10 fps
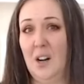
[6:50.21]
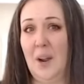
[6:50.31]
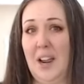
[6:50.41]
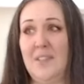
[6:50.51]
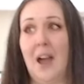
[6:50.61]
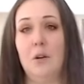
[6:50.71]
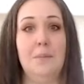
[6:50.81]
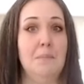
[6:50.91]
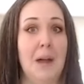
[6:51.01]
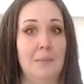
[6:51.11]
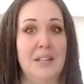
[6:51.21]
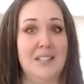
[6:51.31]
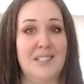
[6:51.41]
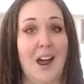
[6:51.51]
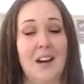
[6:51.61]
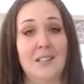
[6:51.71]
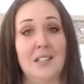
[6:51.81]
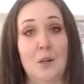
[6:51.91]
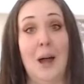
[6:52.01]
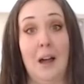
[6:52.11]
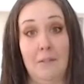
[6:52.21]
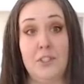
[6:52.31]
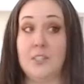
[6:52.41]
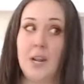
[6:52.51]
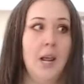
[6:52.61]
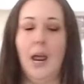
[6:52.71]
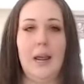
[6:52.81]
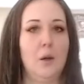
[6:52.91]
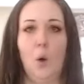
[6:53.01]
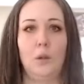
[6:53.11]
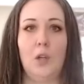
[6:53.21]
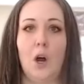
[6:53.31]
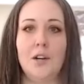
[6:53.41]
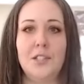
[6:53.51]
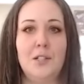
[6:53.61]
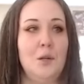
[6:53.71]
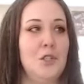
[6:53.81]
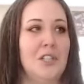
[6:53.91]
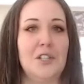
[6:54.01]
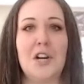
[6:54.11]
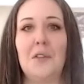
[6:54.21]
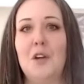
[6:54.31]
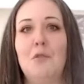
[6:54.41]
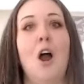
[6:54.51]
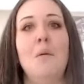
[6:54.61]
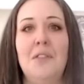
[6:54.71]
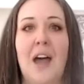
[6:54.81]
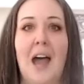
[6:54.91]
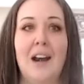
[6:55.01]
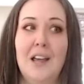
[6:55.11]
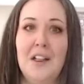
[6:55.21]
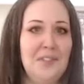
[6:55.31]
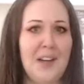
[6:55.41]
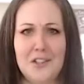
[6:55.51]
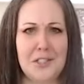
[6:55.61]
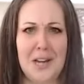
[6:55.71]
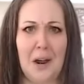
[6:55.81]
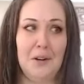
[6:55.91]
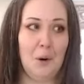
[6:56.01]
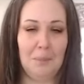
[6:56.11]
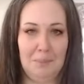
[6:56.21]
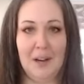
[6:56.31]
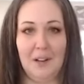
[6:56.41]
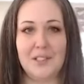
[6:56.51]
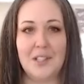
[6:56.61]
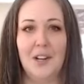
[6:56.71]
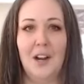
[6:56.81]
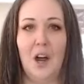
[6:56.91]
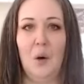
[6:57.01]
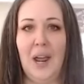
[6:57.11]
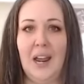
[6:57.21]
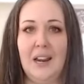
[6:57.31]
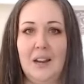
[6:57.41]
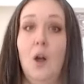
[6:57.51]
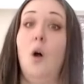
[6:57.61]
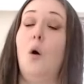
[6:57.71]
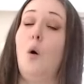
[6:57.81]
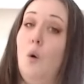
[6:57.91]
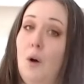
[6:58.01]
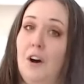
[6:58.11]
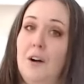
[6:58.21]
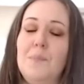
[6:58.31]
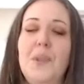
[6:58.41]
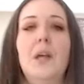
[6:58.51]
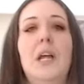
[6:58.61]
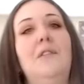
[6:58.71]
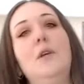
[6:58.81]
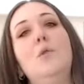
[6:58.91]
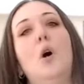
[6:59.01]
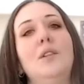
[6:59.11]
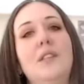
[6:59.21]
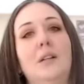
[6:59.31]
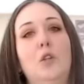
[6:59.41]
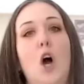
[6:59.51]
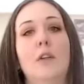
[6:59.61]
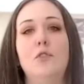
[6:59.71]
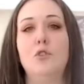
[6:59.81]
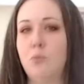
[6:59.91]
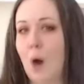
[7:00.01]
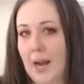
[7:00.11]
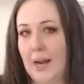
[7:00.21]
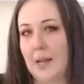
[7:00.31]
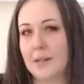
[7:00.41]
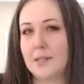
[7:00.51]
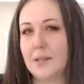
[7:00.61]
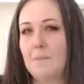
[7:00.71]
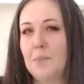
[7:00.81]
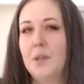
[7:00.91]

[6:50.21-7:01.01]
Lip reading: Okay. Might be a sign that you have just a cold constitution. There's nothing wrong with that. That's just how you're built. Okay. Or if you notice a lot of dryness.